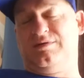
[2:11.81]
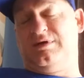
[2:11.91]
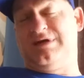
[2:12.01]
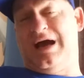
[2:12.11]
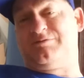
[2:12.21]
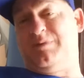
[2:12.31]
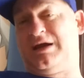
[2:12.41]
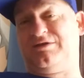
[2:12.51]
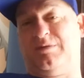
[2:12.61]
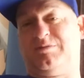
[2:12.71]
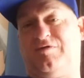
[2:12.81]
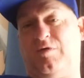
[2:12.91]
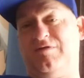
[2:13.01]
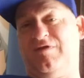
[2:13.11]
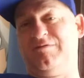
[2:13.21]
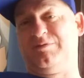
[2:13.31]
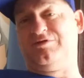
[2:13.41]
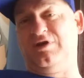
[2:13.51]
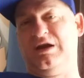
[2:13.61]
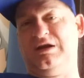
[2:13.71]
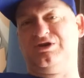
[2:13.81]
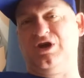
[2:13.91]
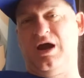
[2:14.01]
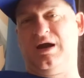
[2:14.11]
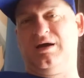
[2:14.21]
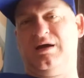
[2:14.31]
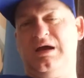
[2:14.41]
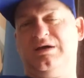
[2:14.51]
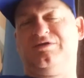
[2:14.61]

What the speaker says: the tax bracket's up to 45% in China.